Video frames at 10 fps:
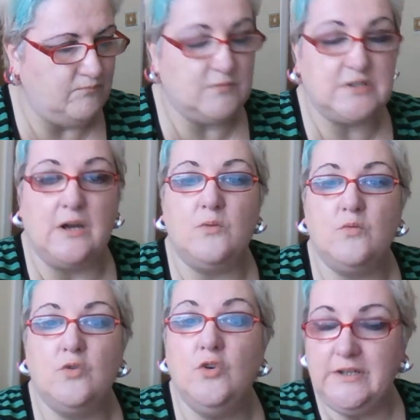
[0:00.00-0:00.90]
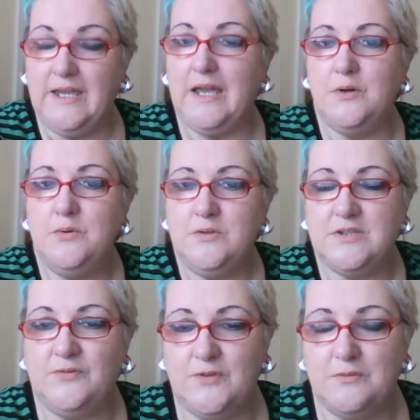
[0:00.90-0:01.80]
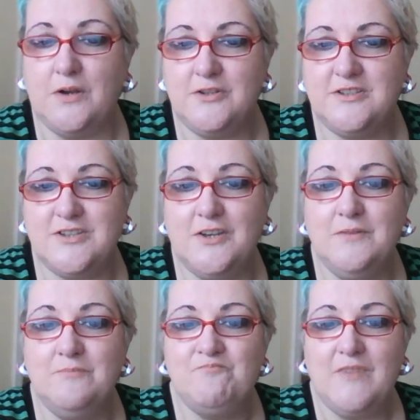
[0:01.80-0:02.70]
So look out, if you want to,